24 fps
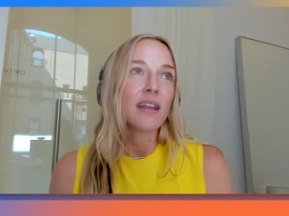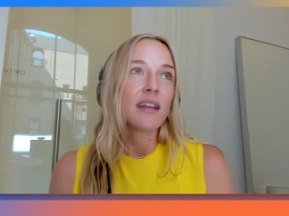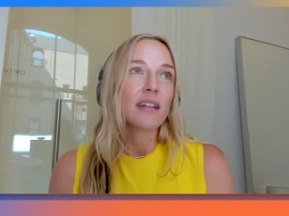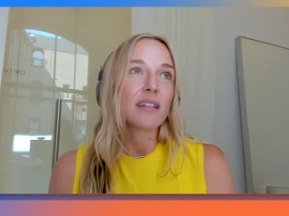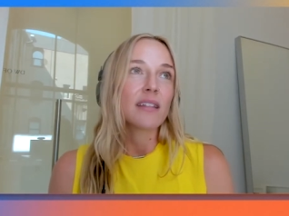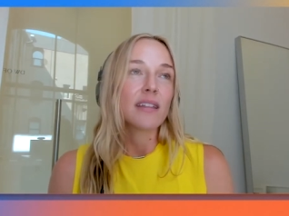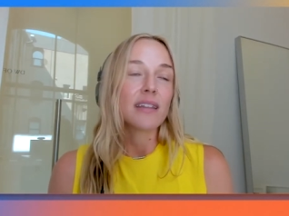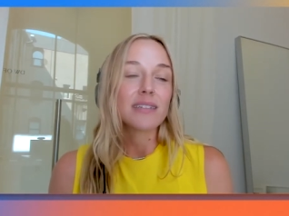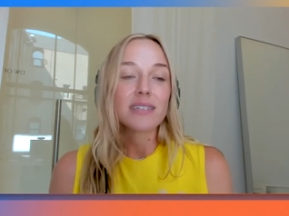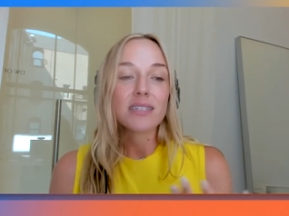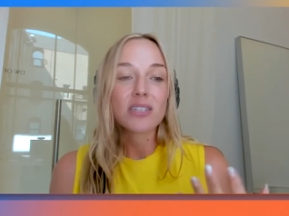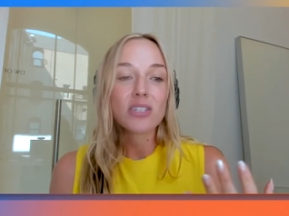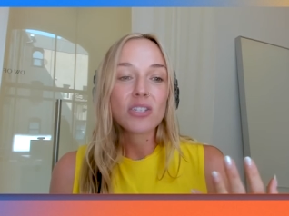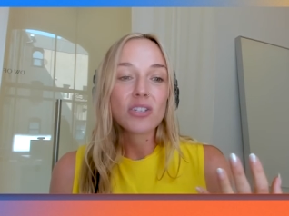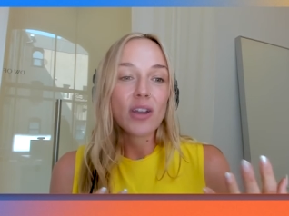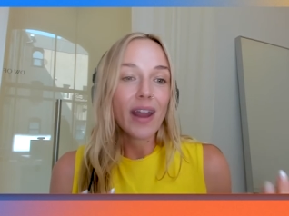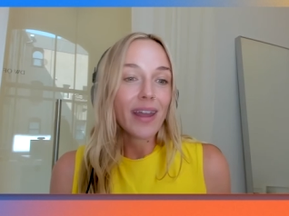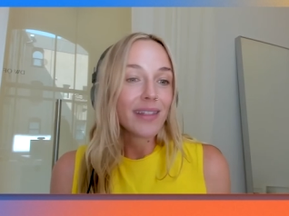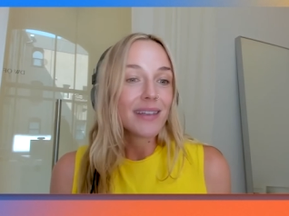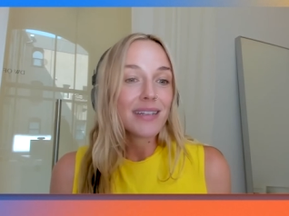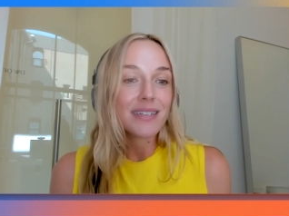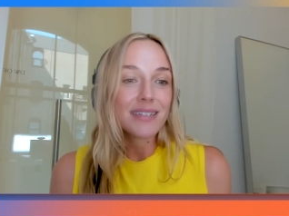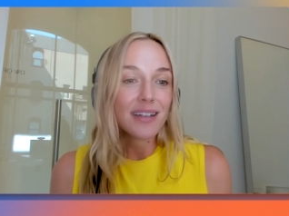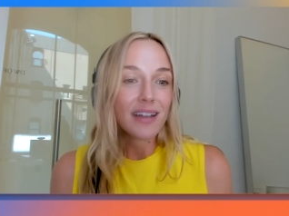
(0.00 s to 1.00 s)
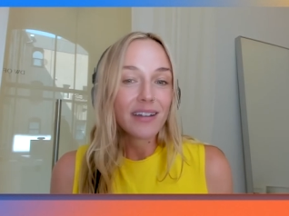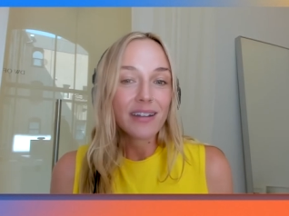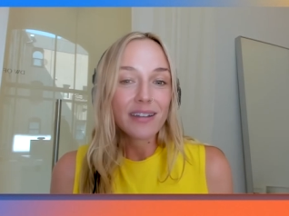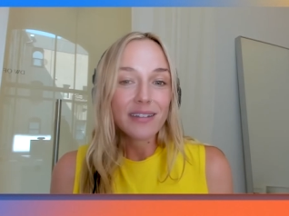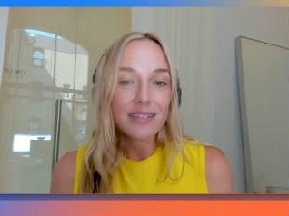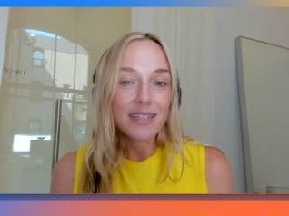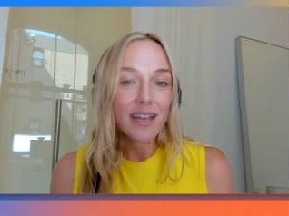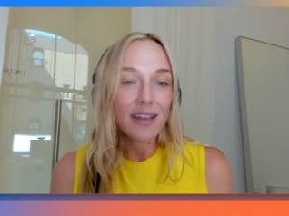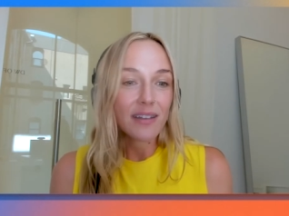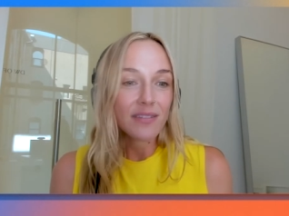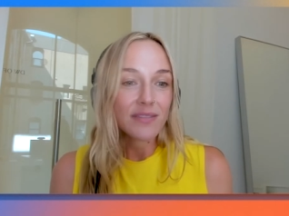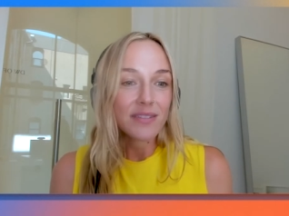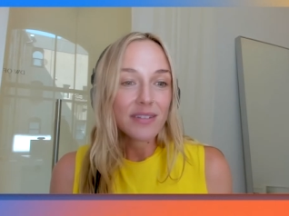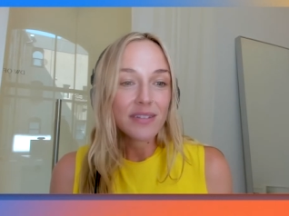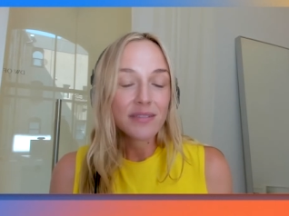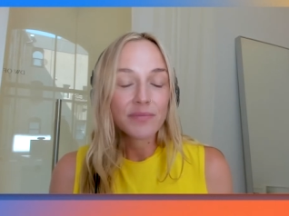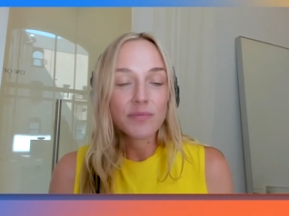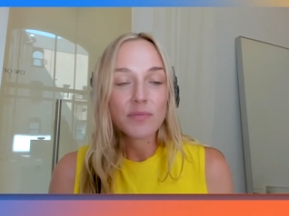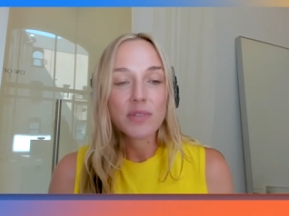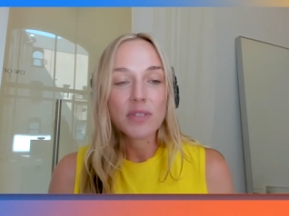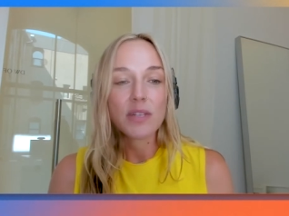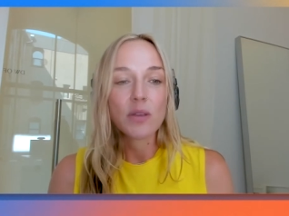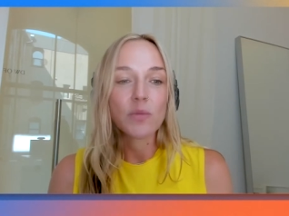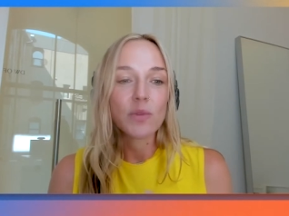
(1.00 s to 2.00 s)
Let's try this on ourselves.
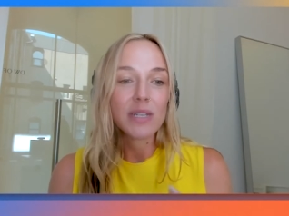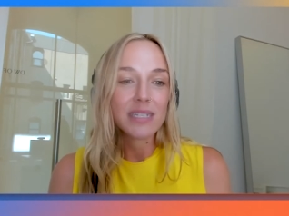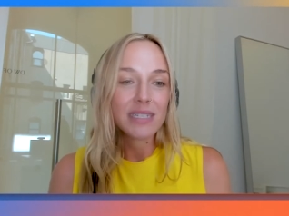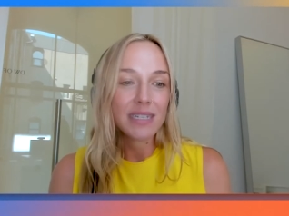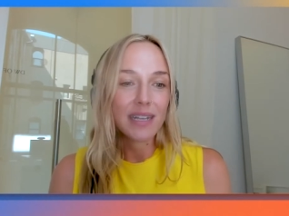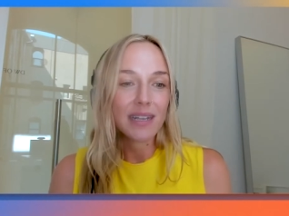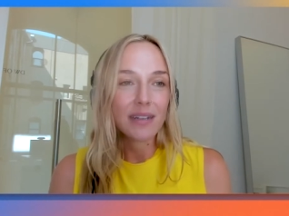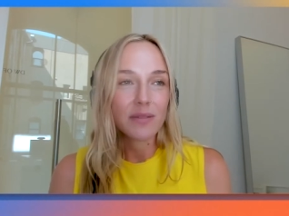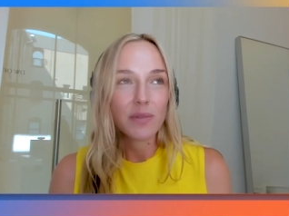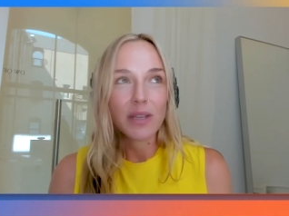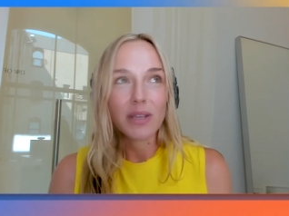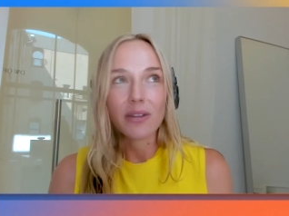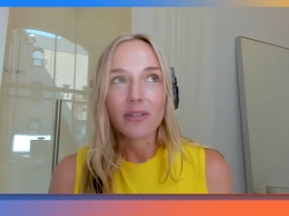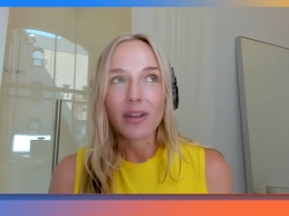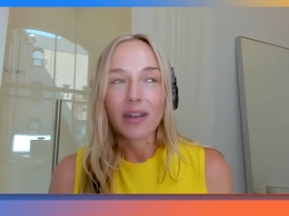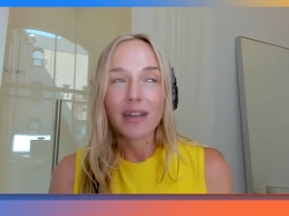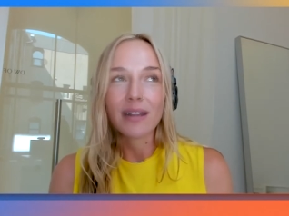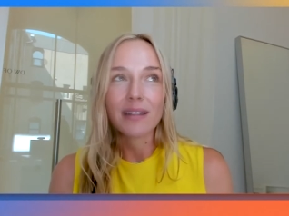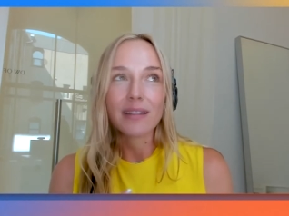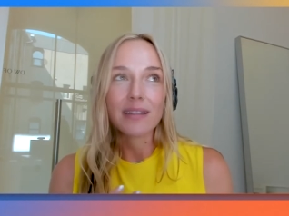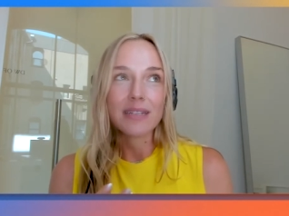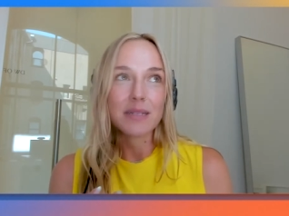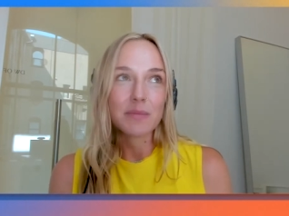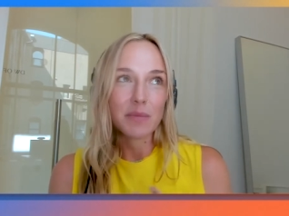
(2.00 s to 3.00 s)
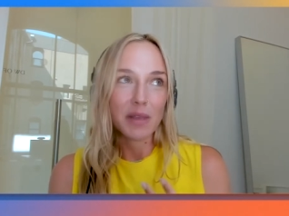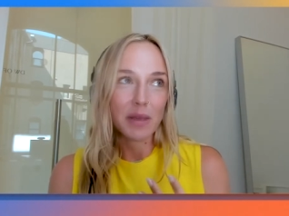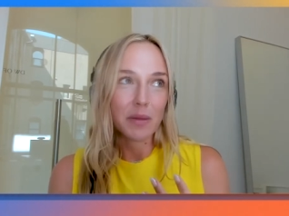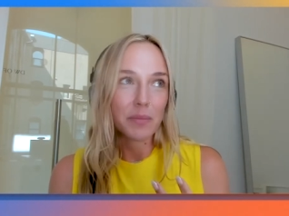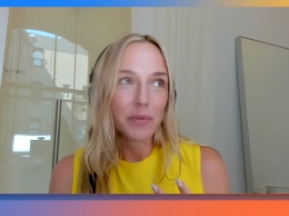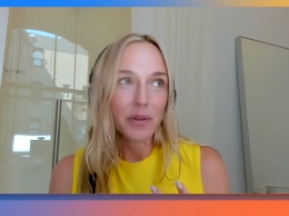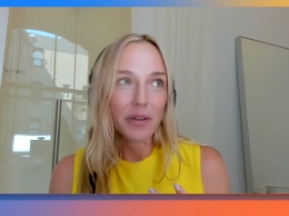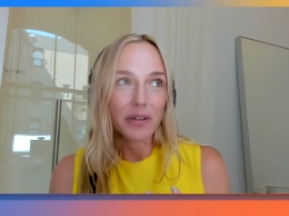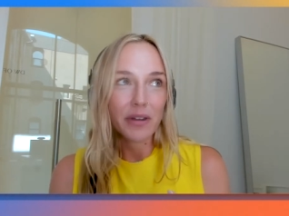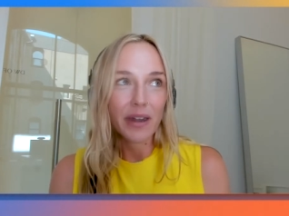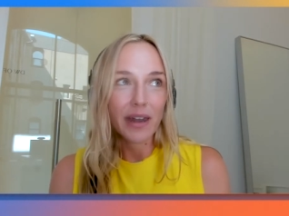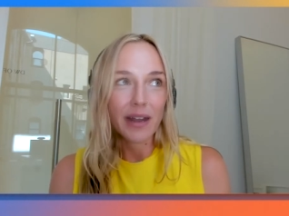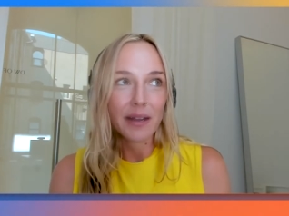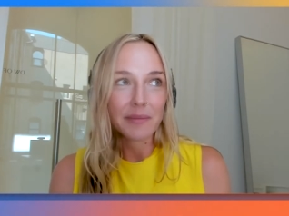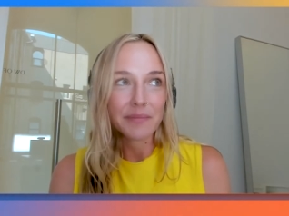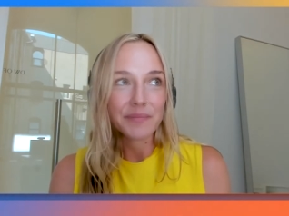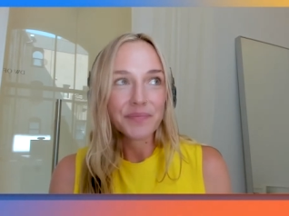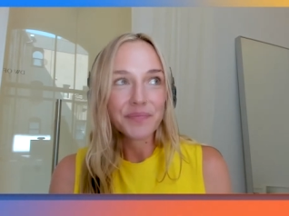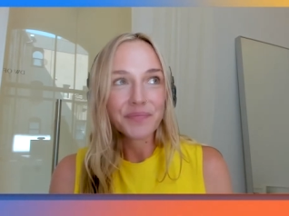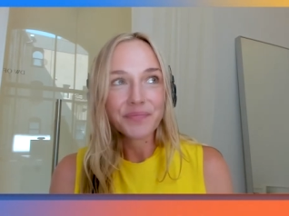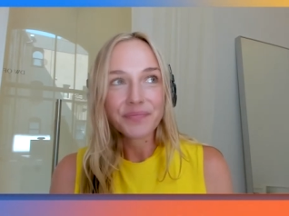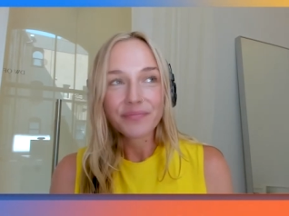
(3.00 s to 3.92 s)
So we did, we created this meal program,